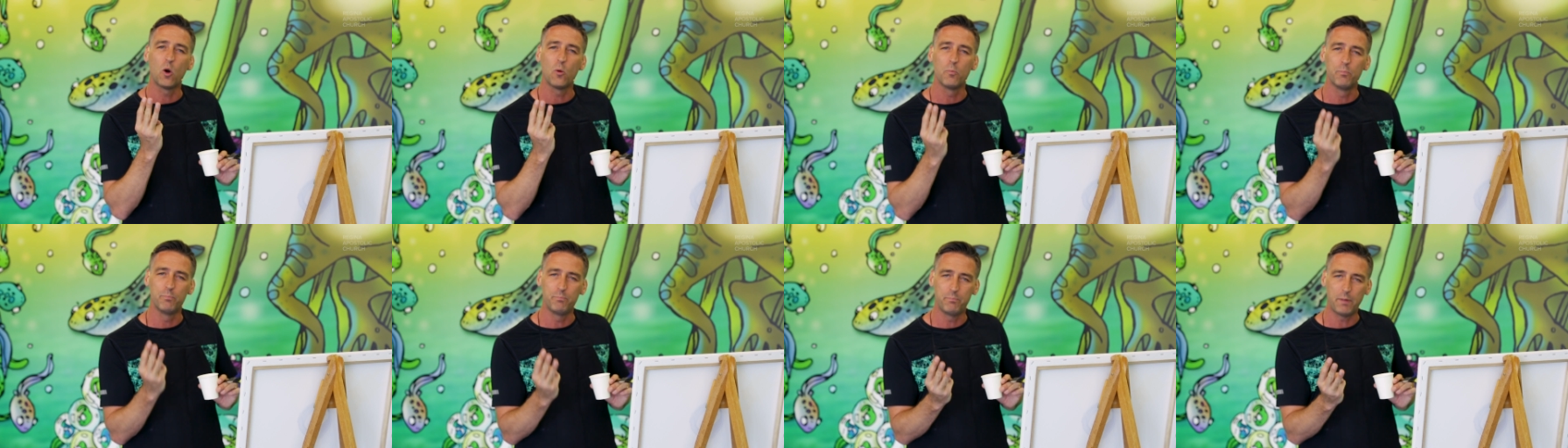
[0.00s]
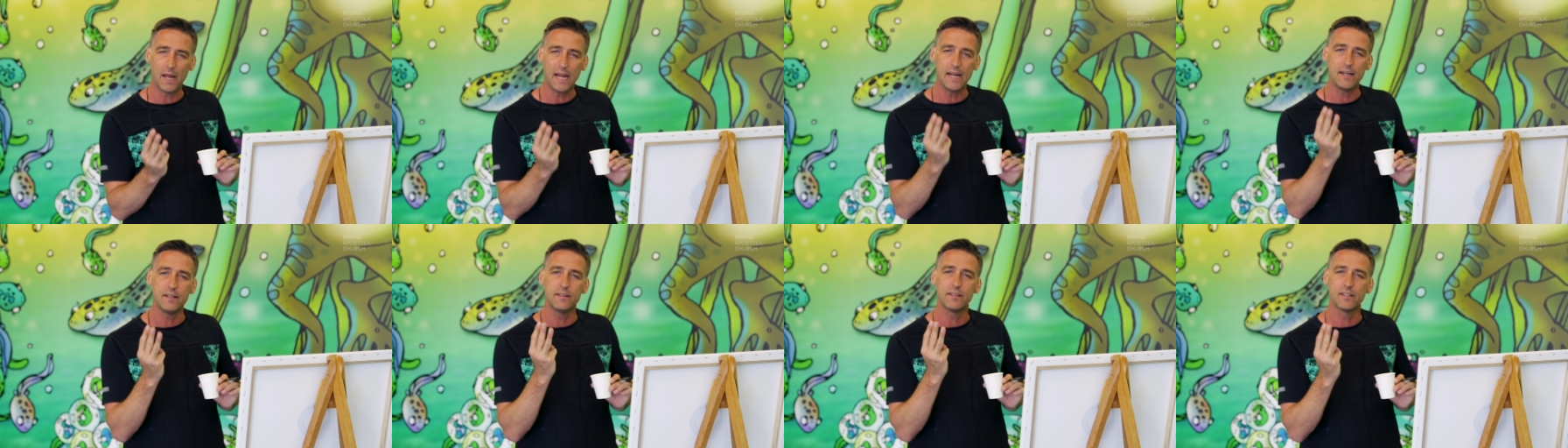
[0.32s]

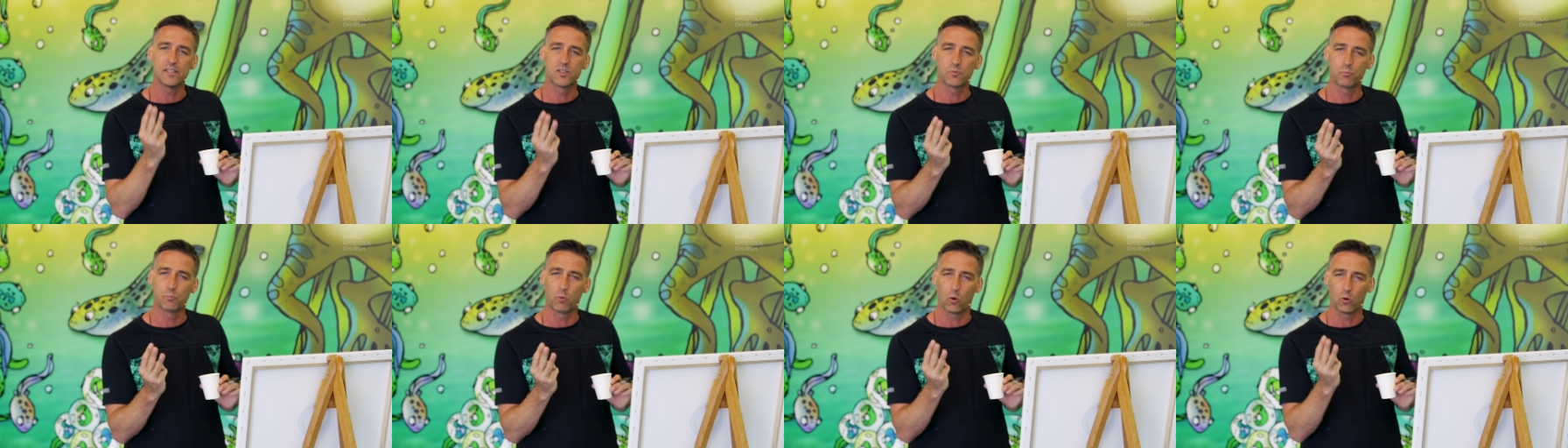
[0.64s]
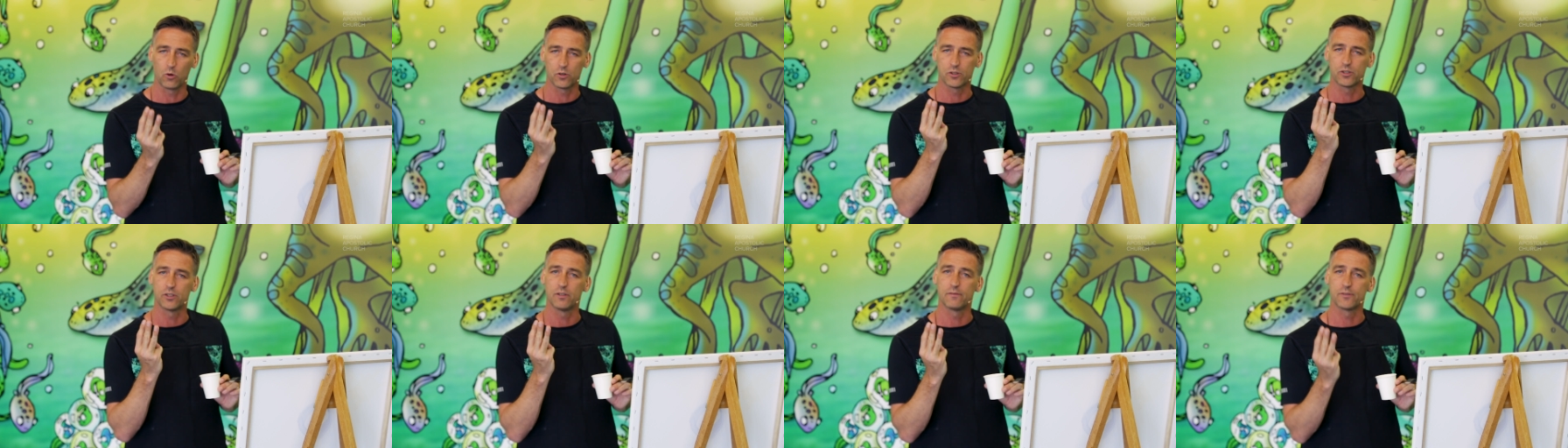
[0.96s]
obey this
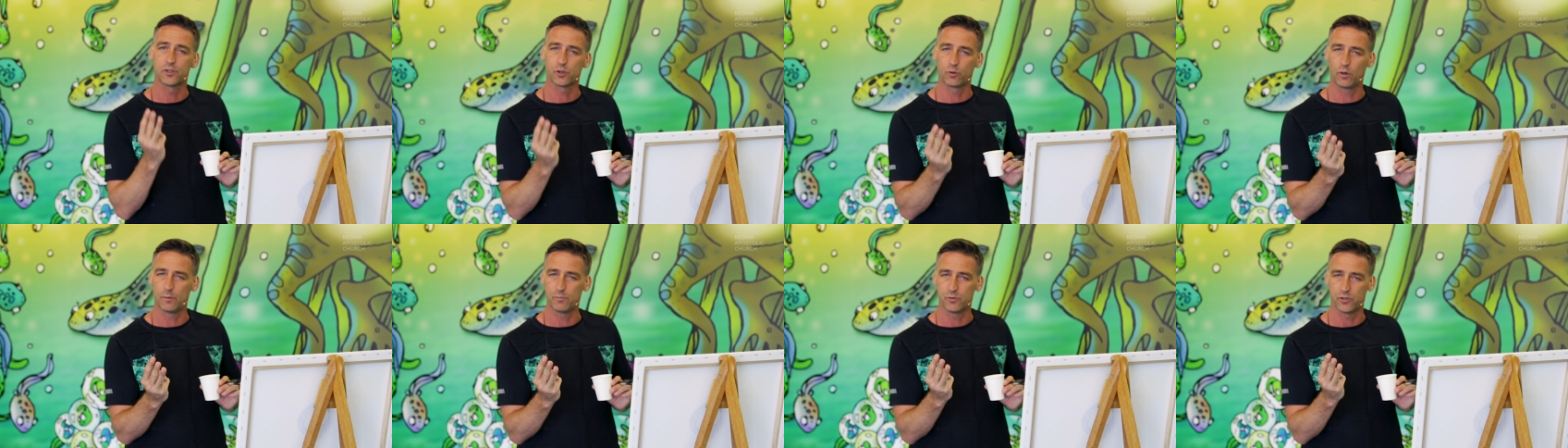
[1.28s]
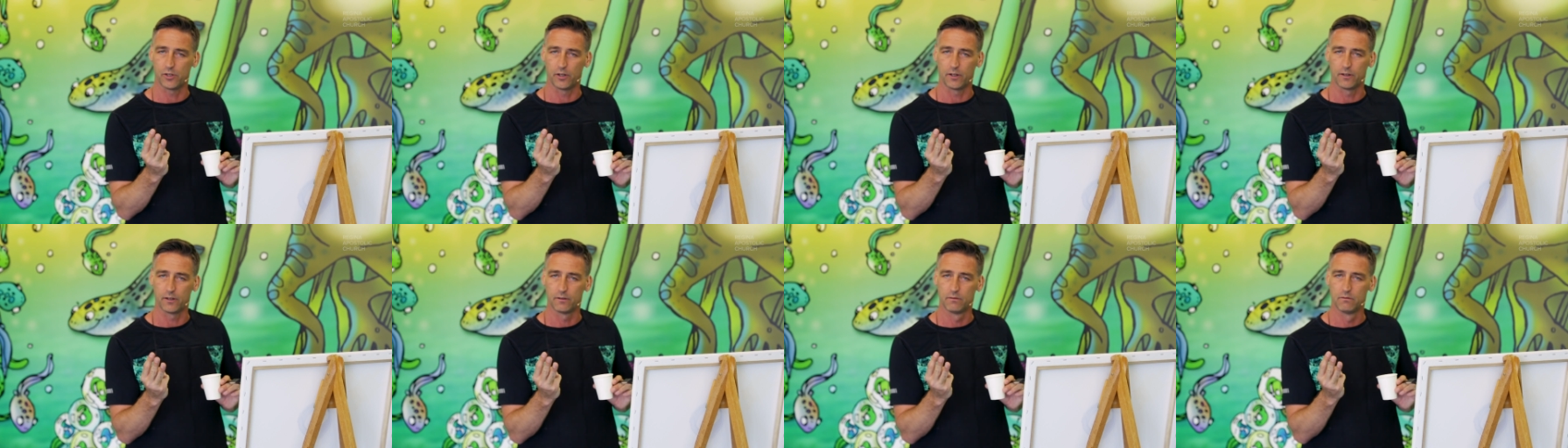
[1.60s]
portion of
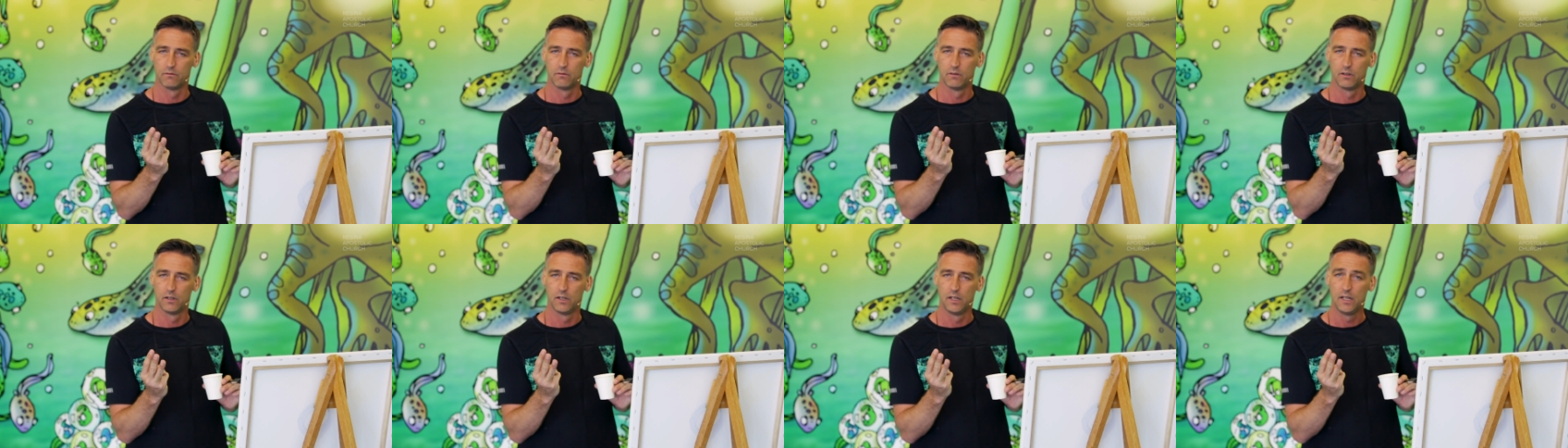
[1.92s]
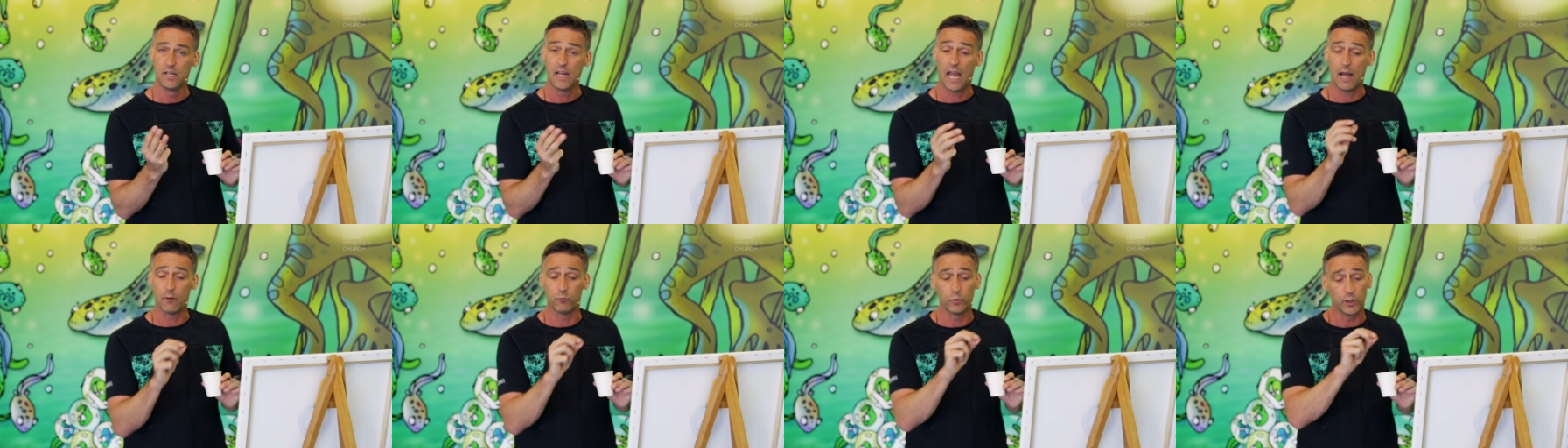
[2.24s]
Scripture?
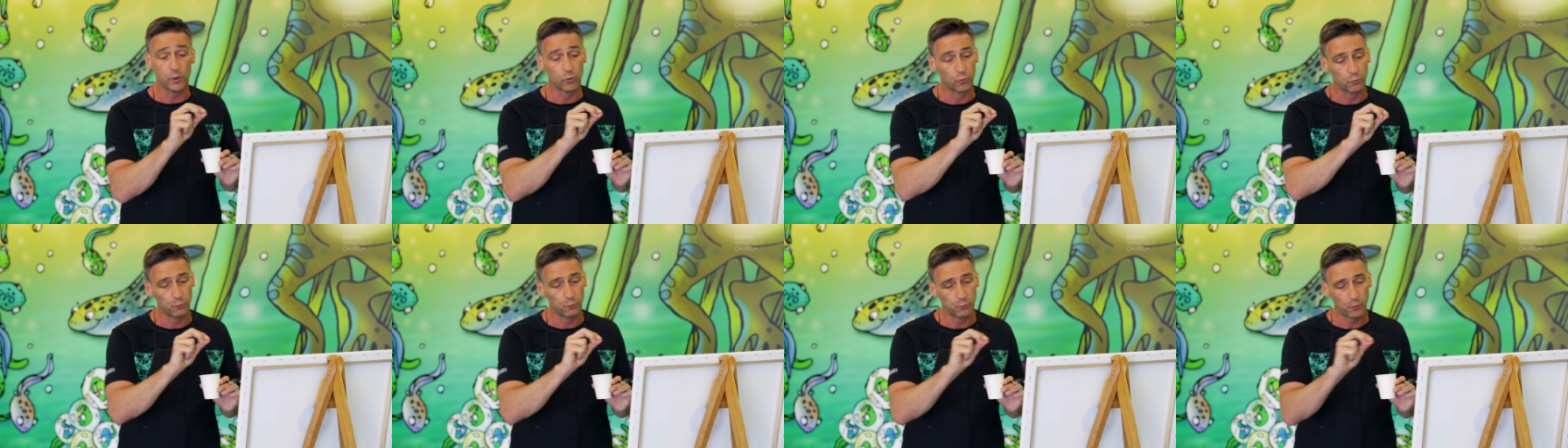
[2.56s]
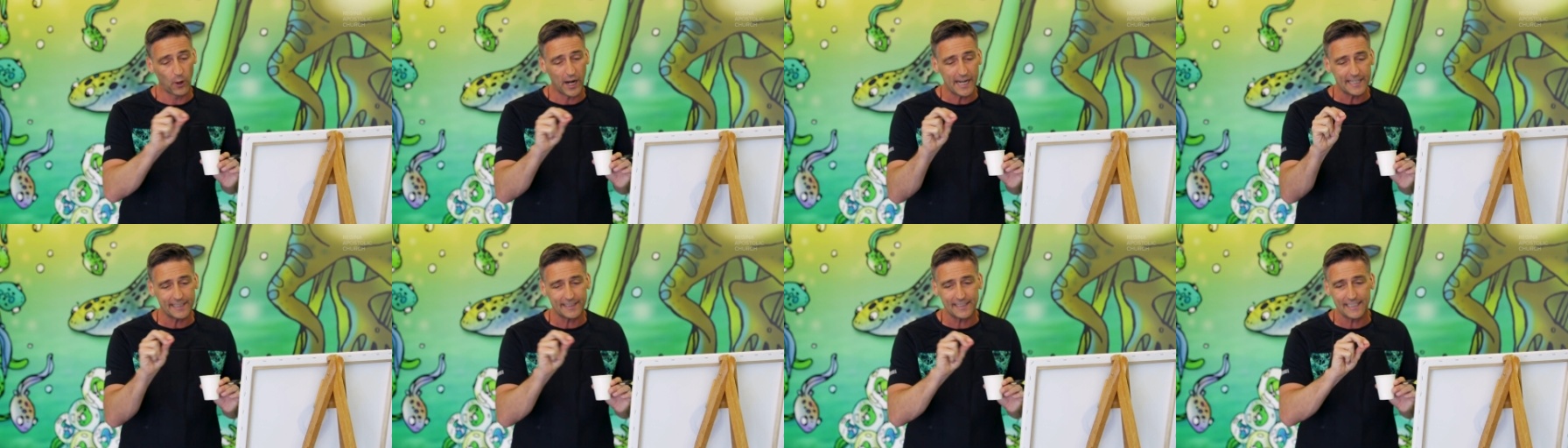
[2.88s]
And we
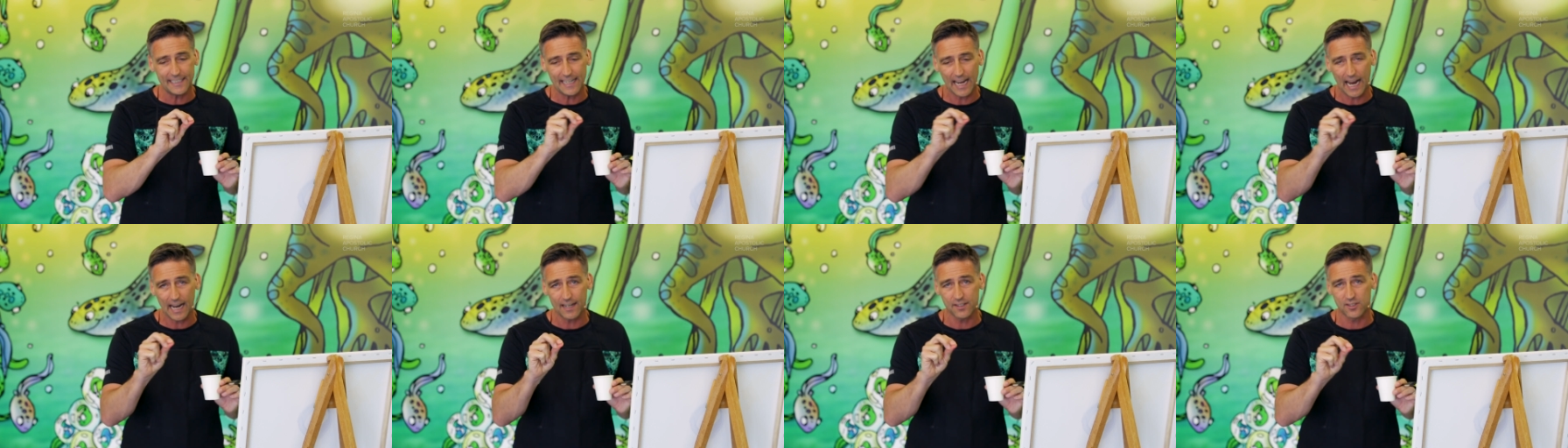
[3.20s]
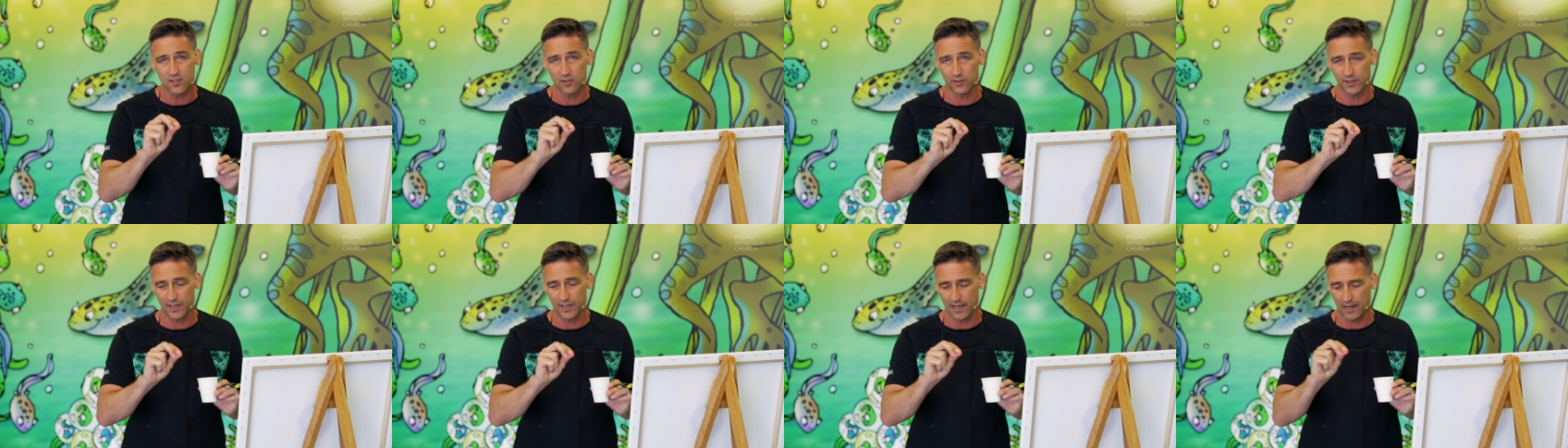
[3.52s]
write the
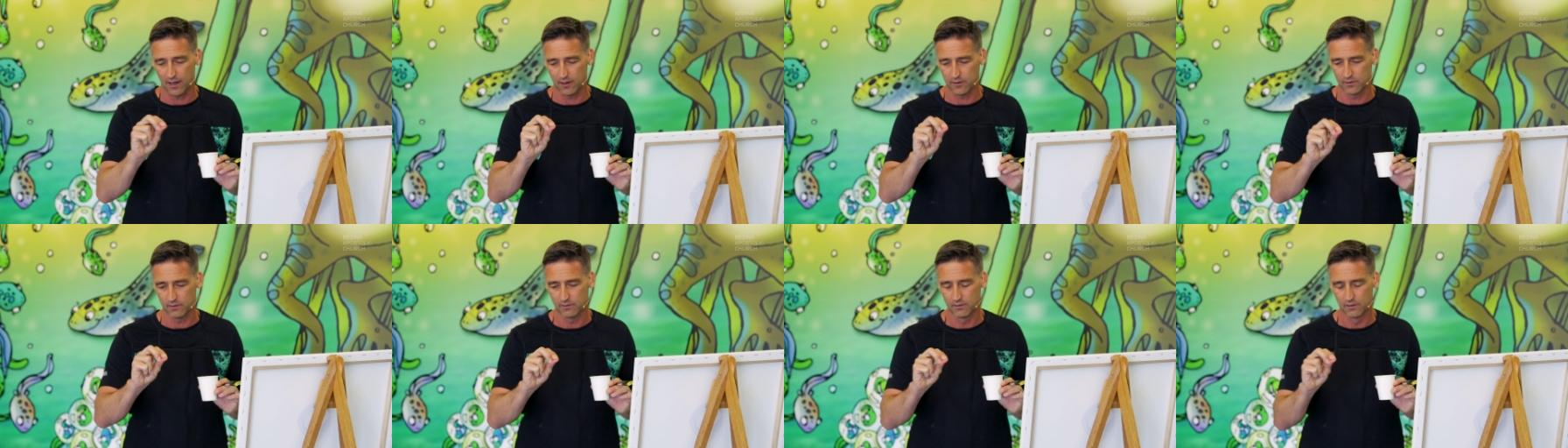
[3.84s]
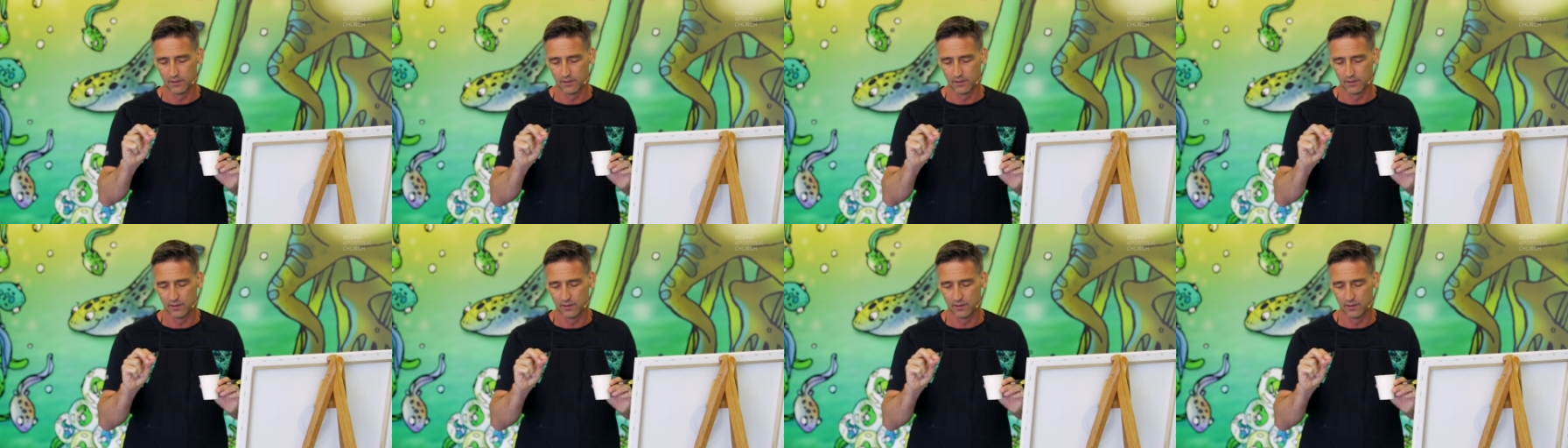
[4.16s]
answer down.